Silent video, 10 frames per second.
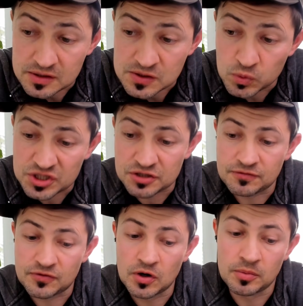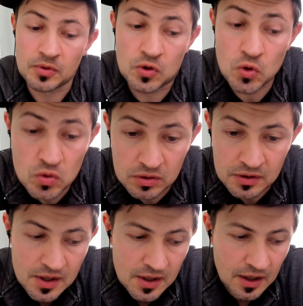switching from Google
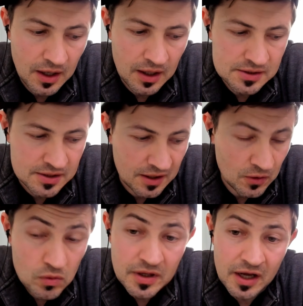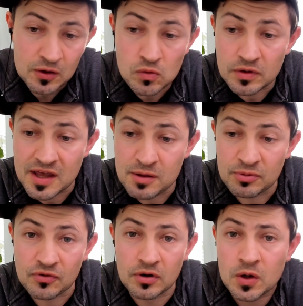is that Google had Google Keep
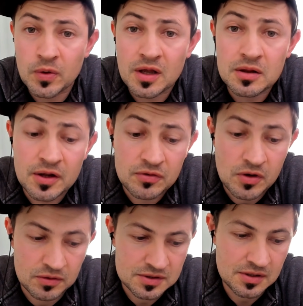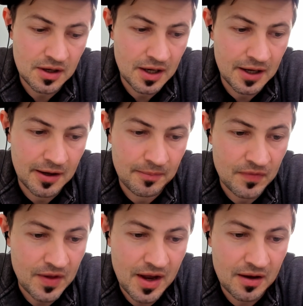for quick little notes.
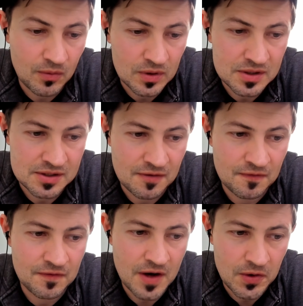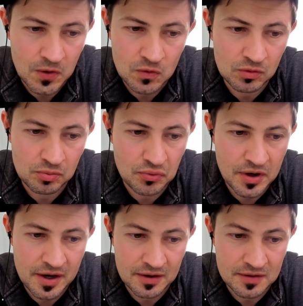That was a very cool
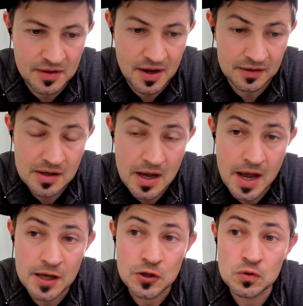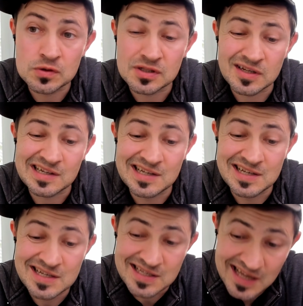product that I used
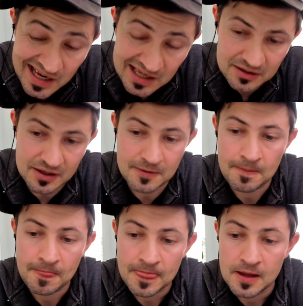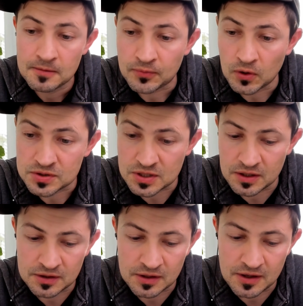daily. Proton
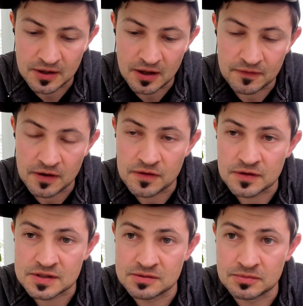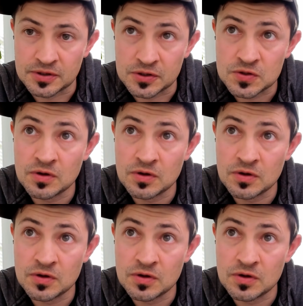did not have anything similar to